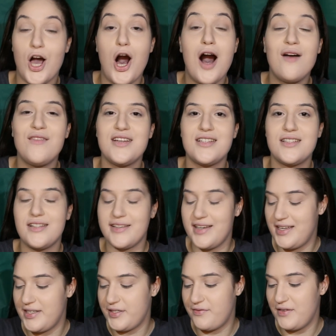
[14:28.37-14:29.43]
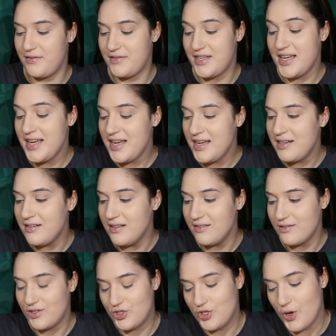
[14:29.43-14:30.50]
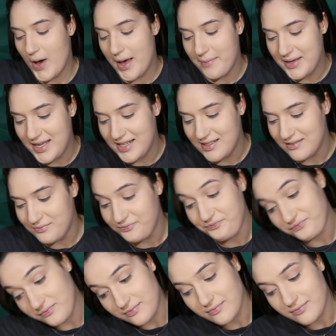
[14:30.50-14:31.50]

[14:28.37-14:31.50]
Obviously, he's 15, so I mean,